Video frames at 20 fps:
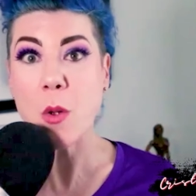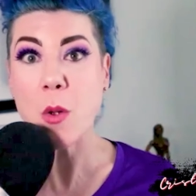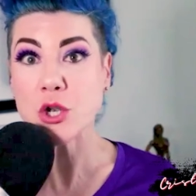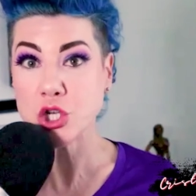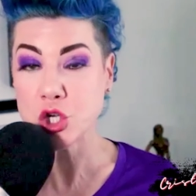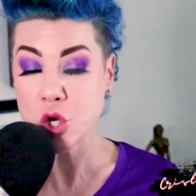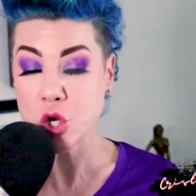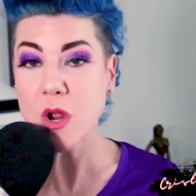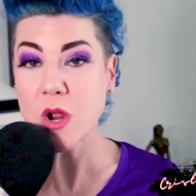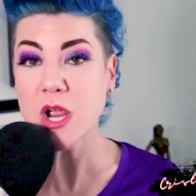
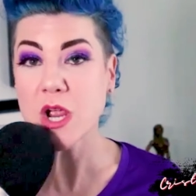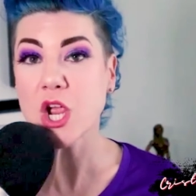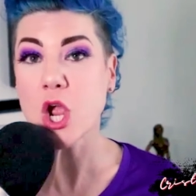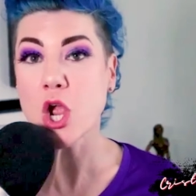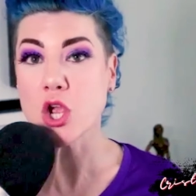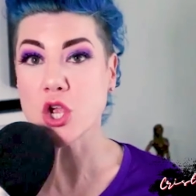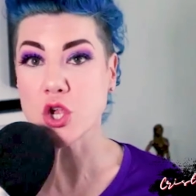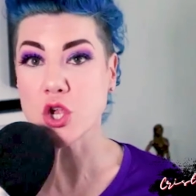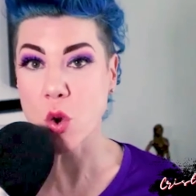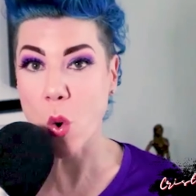doing
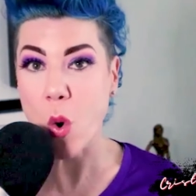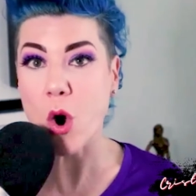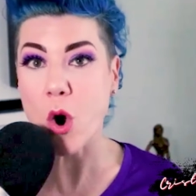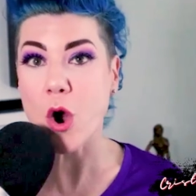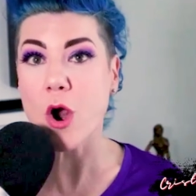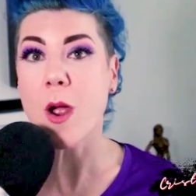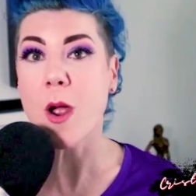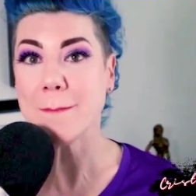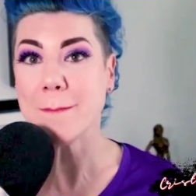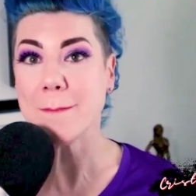
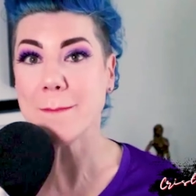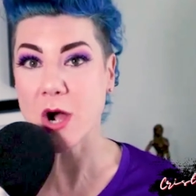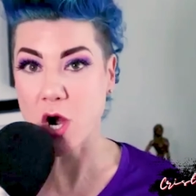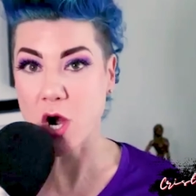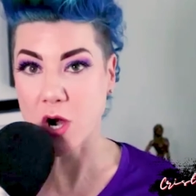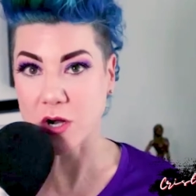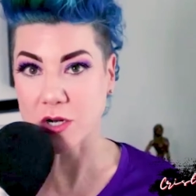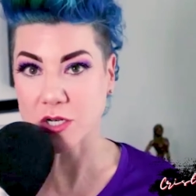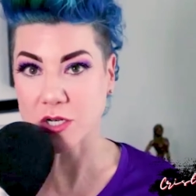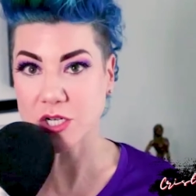your
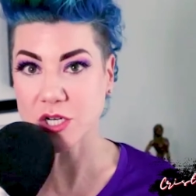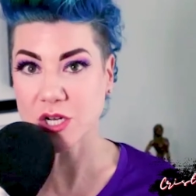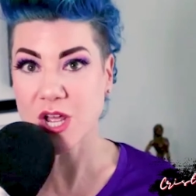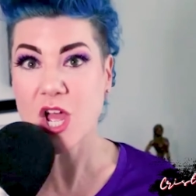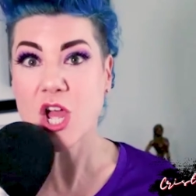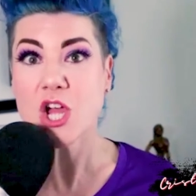part,